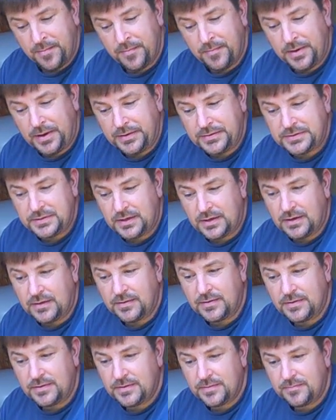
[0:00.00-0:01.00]
But
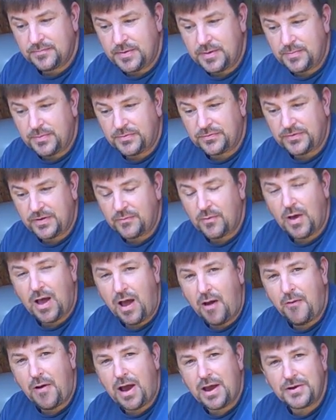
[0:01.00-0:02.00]
uh, people say, well,
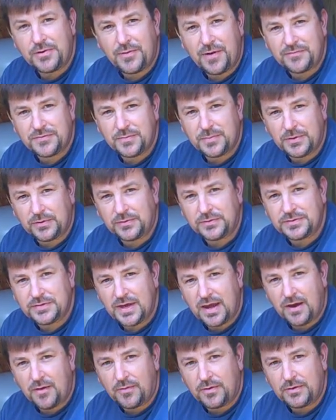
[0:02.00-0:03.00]
how high do I have to build a
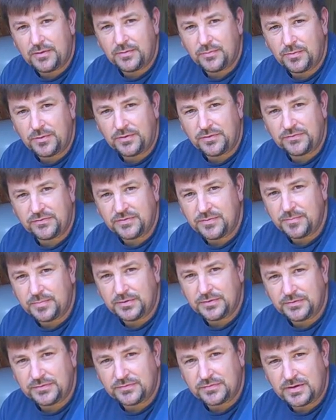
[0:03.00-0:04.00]
tower? One of the
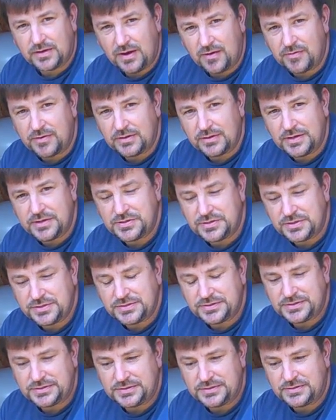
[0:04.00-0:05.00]
simplest
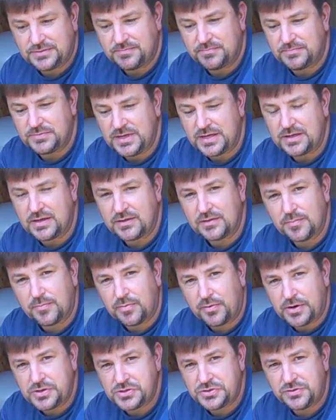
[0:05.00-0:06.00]
calculations is taking the
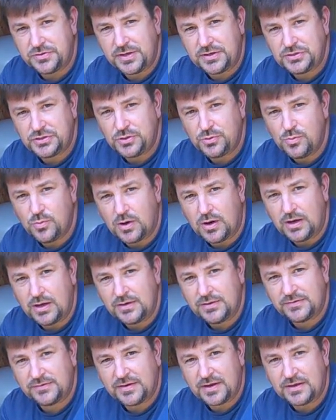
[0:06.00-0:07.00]
pressure that you
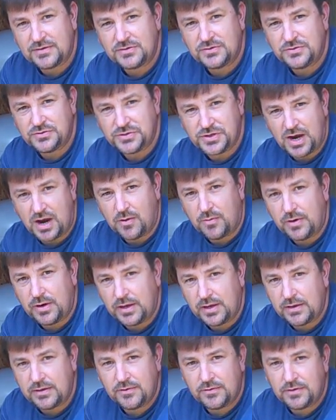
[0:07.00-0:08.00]
want, say at your shower
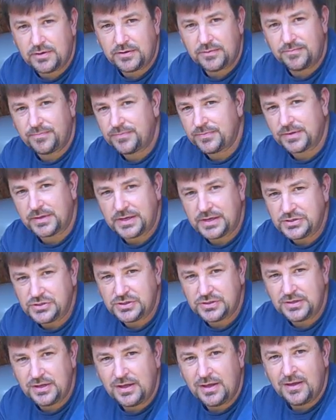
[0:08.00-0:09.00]
head or in the
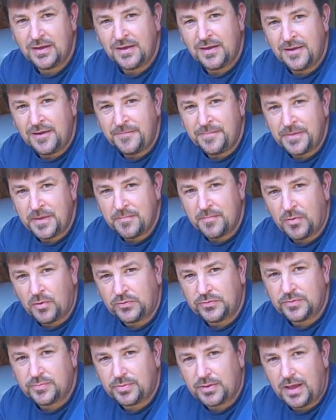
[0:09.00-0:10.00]
kitchen, and
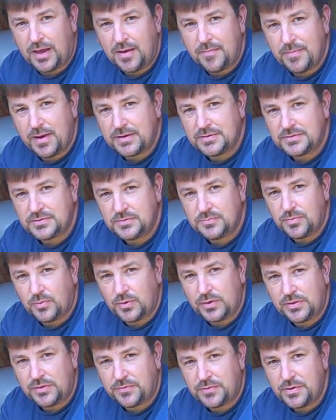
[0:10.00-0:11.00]
multiply it by
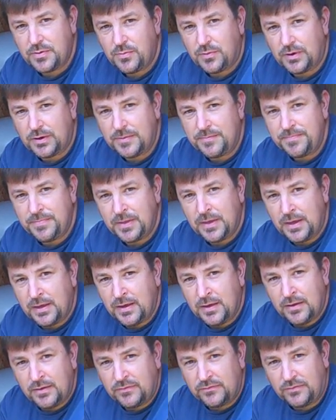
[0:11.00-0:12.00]
2.31.
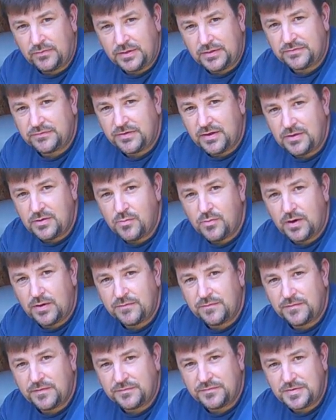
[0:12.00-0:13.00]
So let's say you
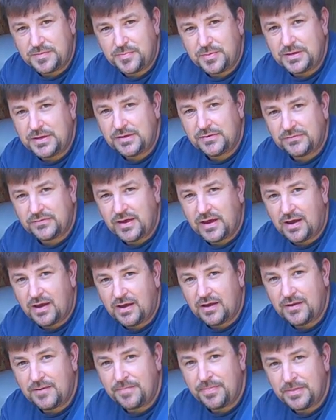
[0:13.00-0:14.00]
want 50
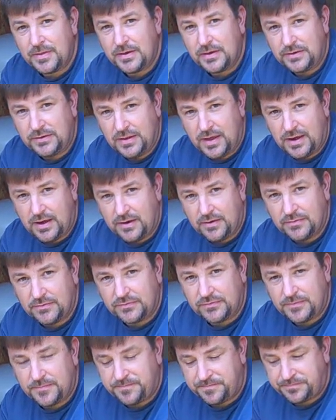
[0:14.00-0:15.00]
psi in the
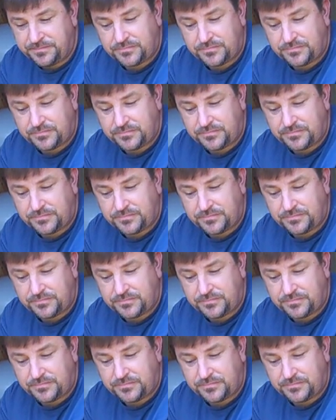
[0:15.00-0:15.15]
house.